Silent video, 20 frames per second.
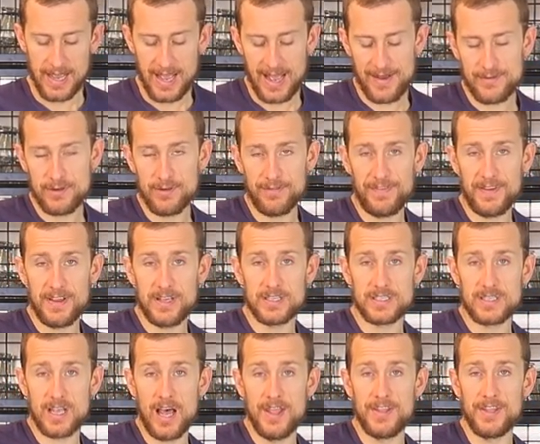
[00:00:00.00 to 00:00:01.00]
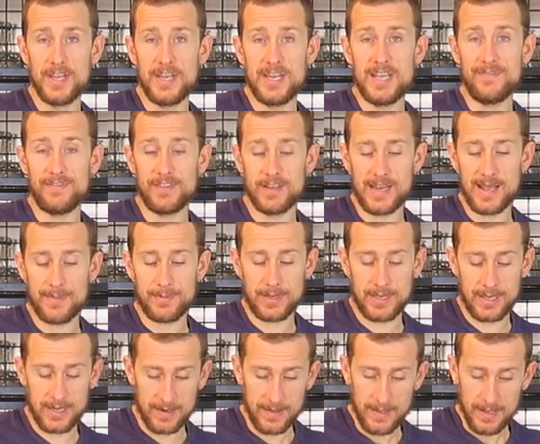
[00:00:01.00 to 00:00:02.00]
having your fingers underneath the
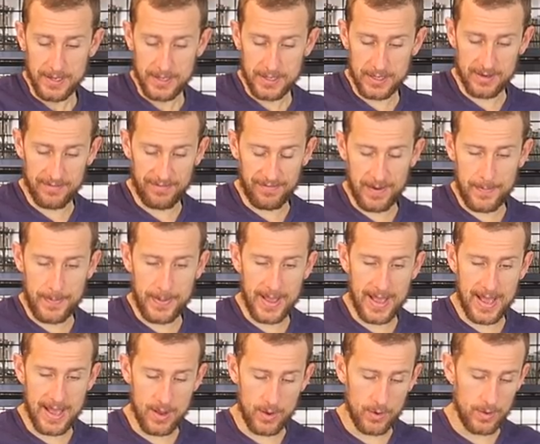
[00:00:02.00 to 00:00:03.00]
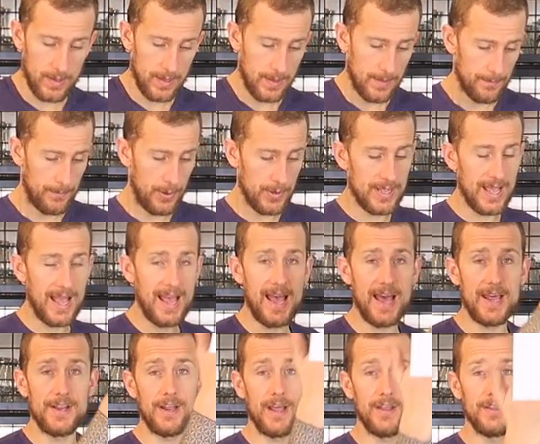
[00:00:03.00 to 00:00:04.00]
napkin, you're gonna flip it out, put your
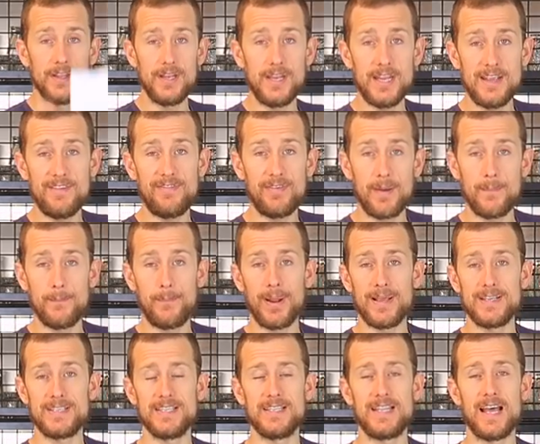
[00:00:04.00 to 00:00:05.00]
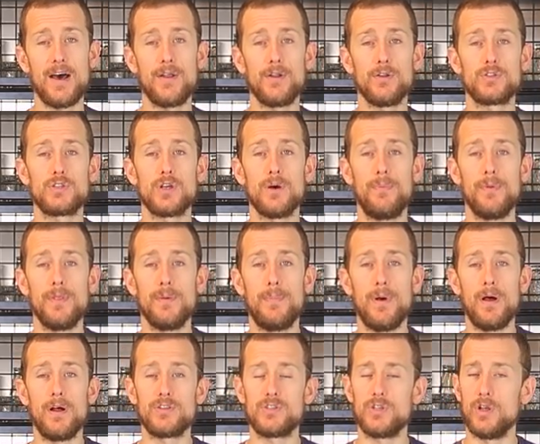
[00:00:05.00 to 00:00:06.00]
hand underneath, place it down on top of the
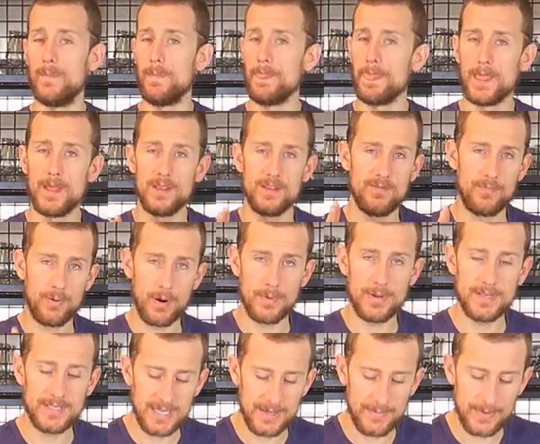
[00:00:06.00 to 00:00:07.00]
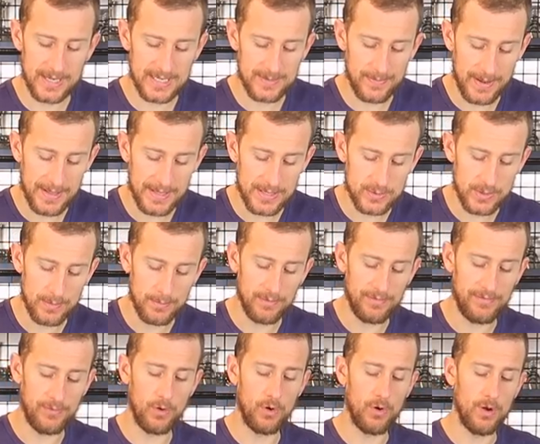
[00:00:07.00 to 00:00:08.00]
bar top. You've probably seen me explain this one
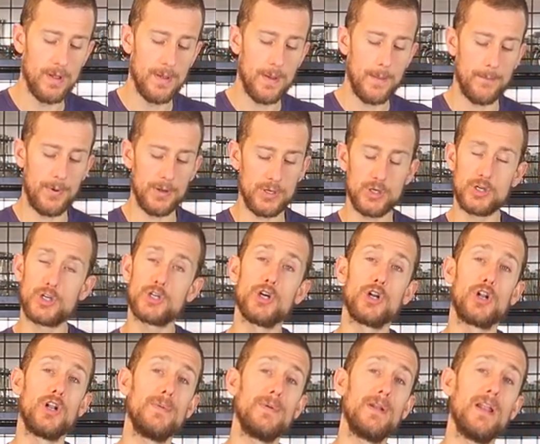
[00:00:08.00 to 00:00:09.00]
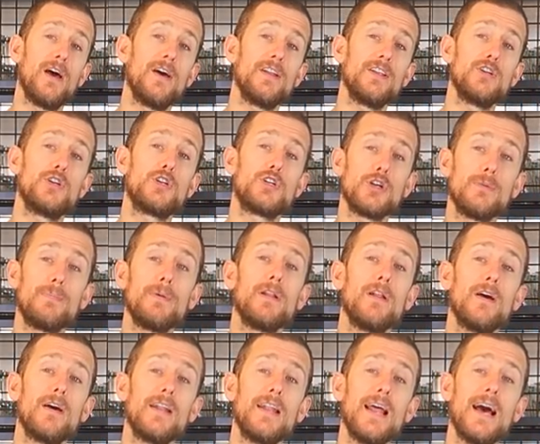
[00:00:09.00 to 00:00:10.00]
before, but you should, learn, you should be
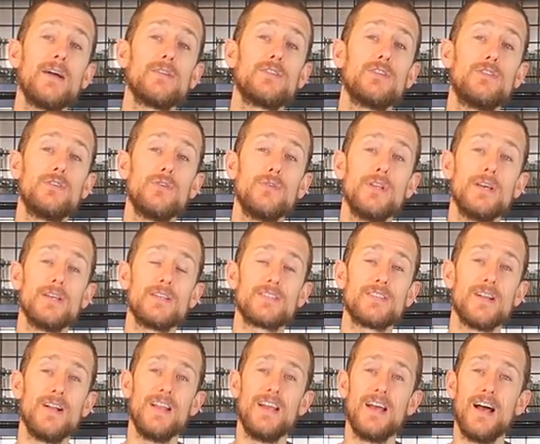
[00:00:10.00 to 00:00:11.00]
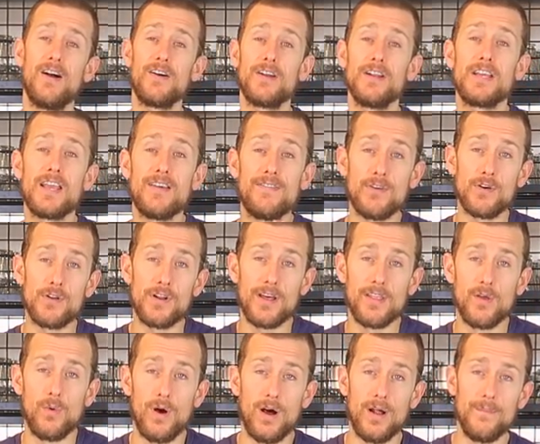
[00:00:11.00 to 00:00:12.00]
learning how to do this. I'm gonna give you
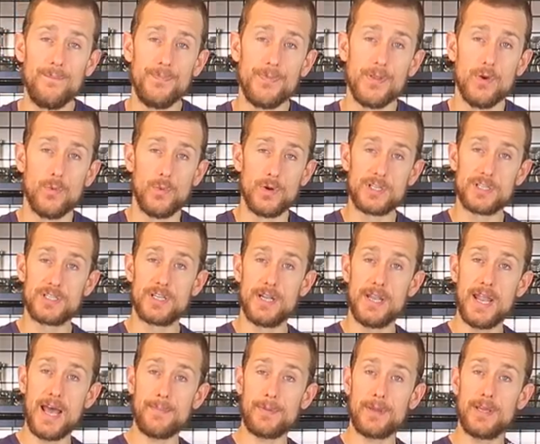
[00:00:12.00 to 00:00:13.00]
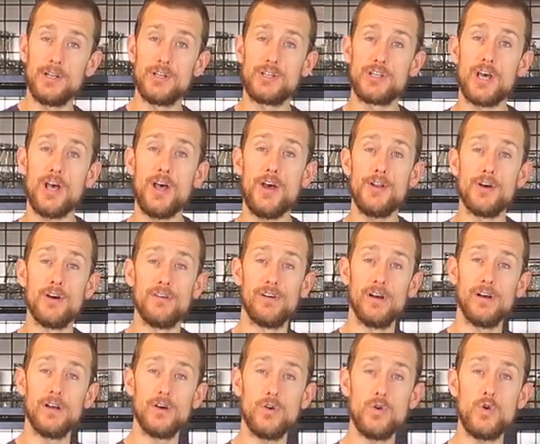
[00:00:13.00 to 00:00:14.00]
another one, which is the napkin
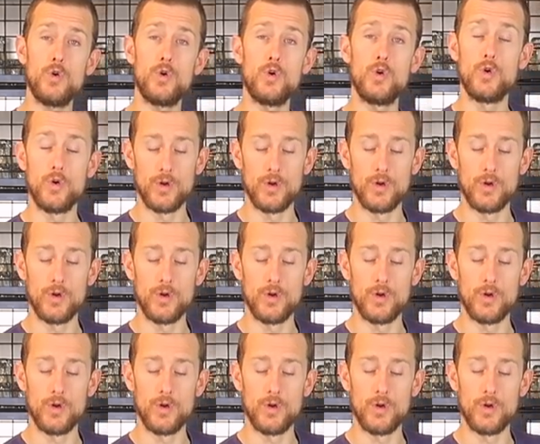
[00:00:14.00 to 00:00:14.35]
turnover, Ooh.